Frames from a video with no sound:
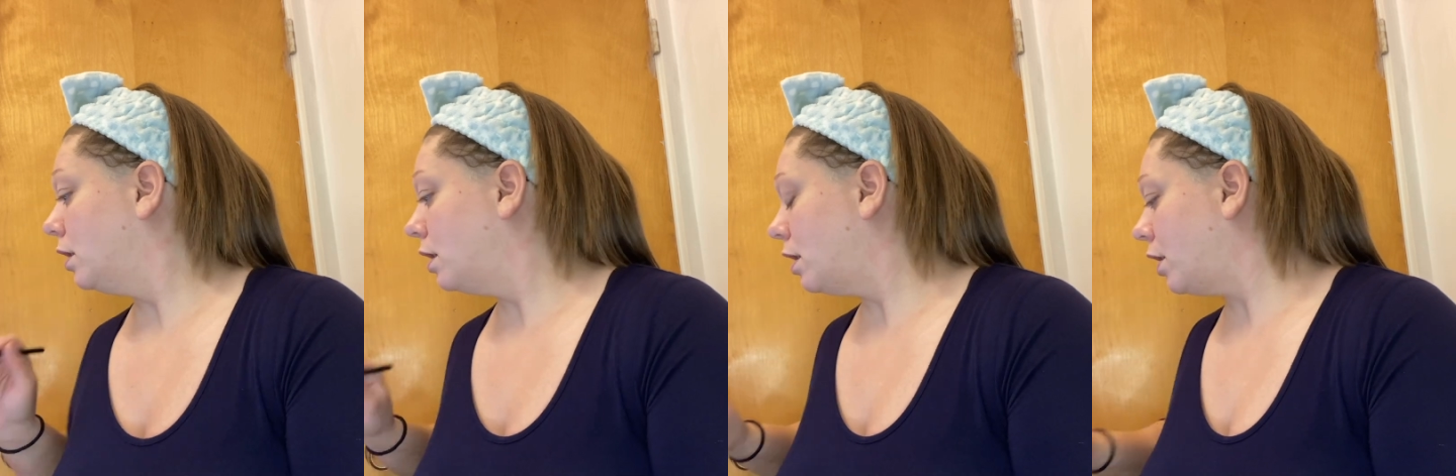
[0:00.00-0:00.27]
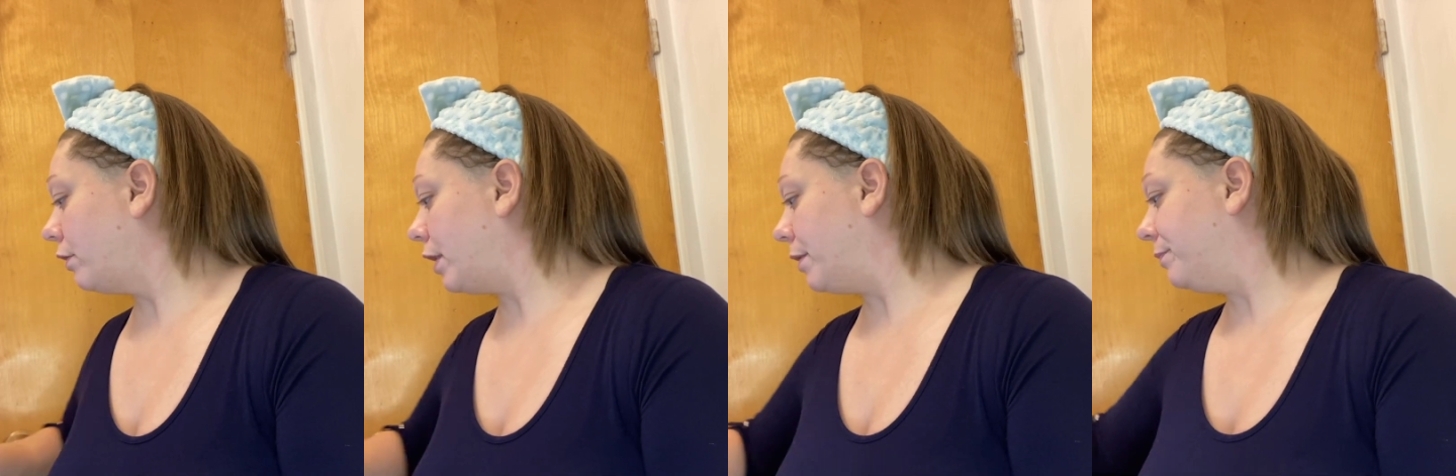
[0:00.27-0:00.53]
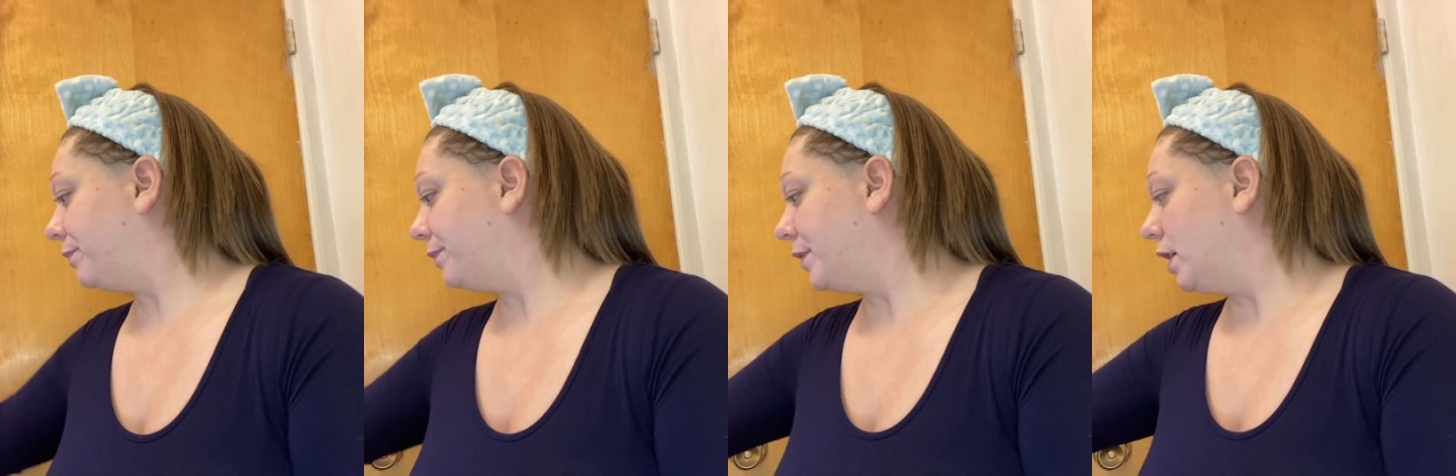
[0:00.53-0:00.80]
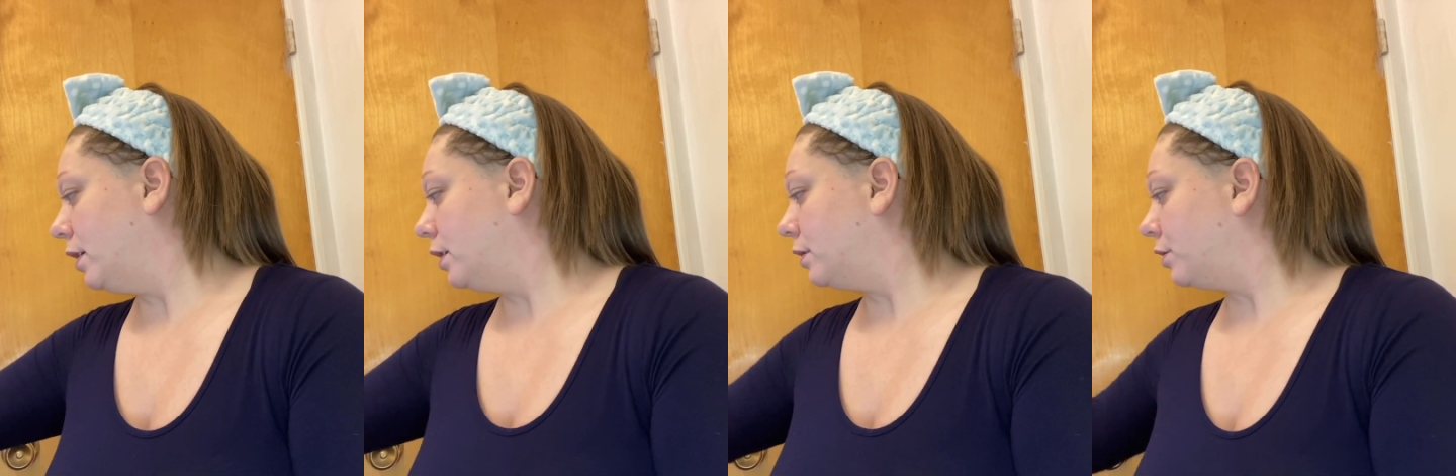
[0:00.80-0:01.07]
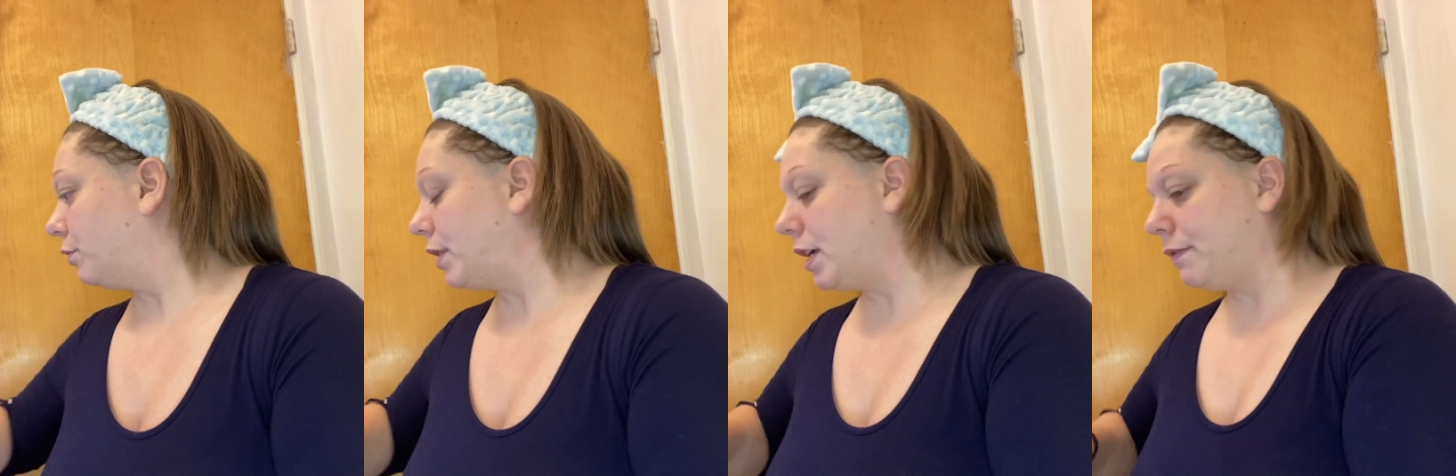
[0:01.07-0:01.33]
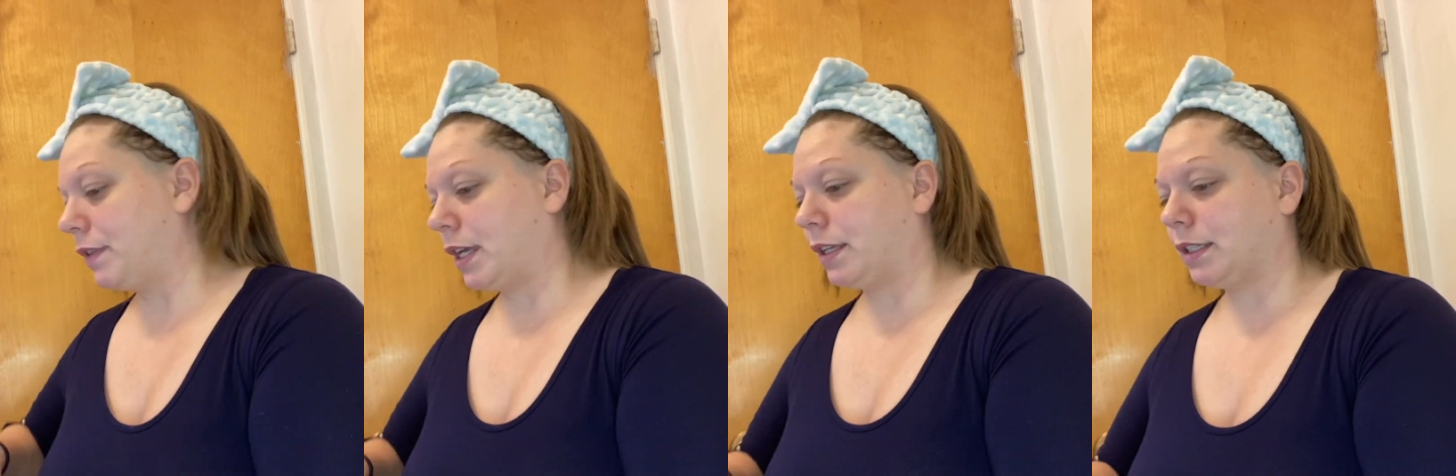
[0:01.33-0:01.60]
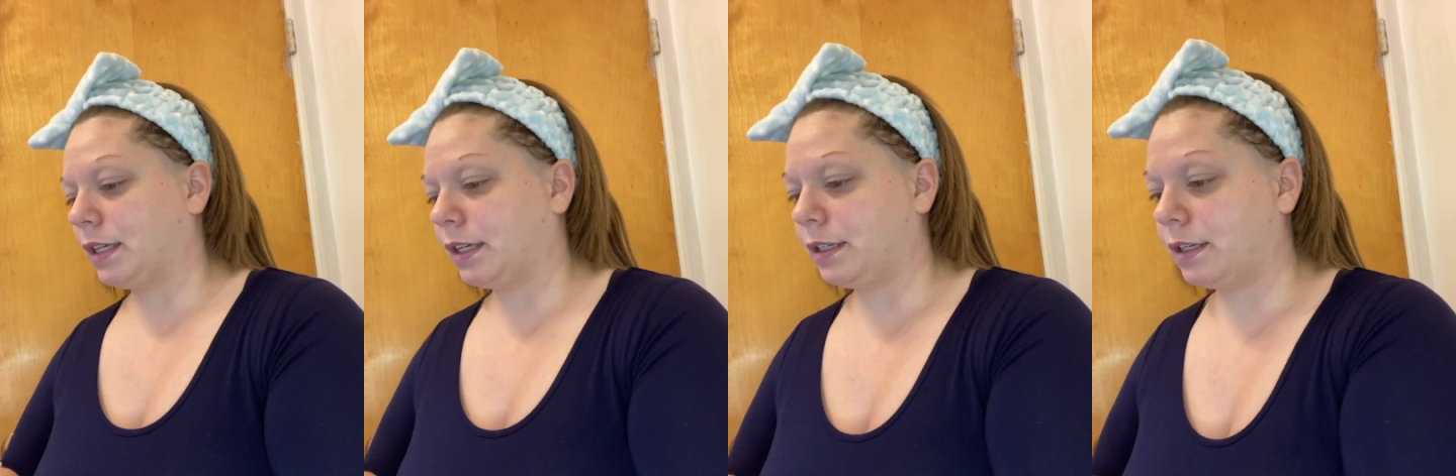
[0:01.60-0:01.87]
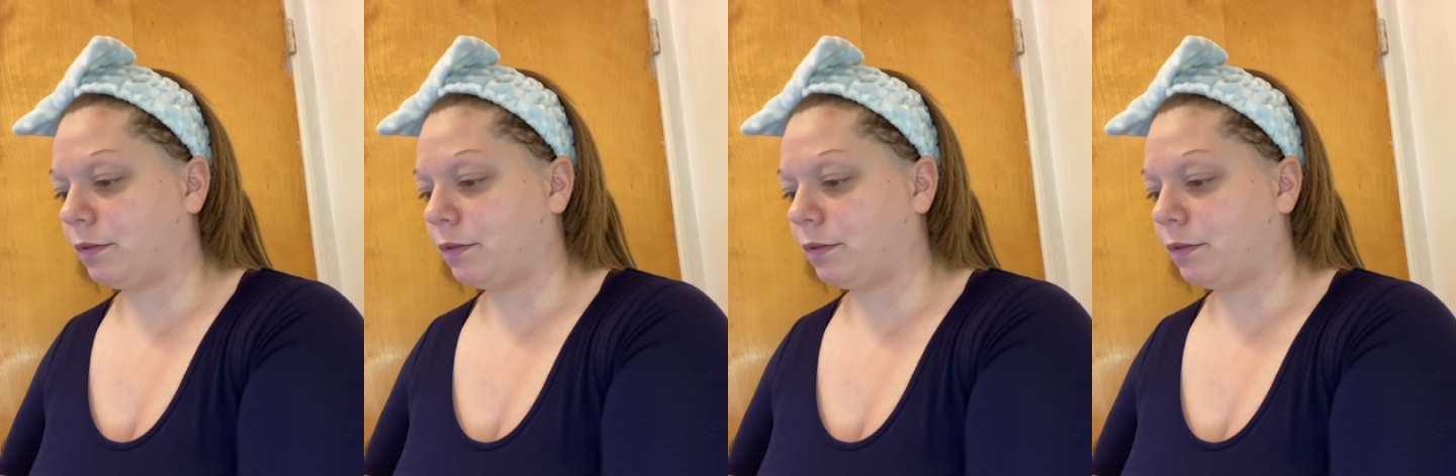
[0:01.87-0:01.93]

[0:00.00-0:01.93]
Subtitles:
All right, so we have that done.